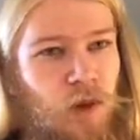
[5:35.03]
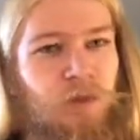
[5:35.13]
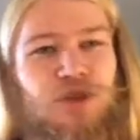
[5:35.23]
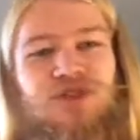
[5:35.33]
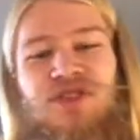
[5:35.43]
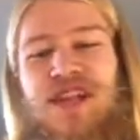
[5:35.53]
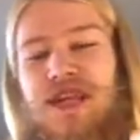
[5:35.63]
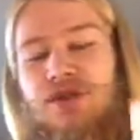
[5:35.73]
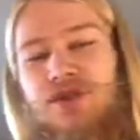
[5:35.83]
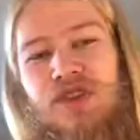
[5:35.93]
Most
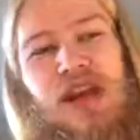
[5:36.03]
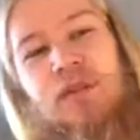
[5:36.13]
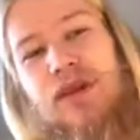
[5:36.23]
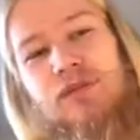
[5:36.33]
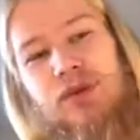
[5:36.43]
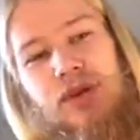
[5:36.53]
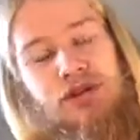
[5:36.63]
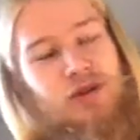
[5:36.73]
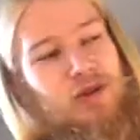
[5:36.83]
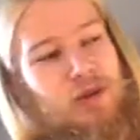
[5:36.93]
dangerous apex
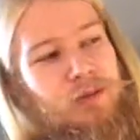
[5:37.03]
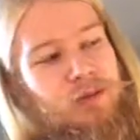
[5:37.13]
predator.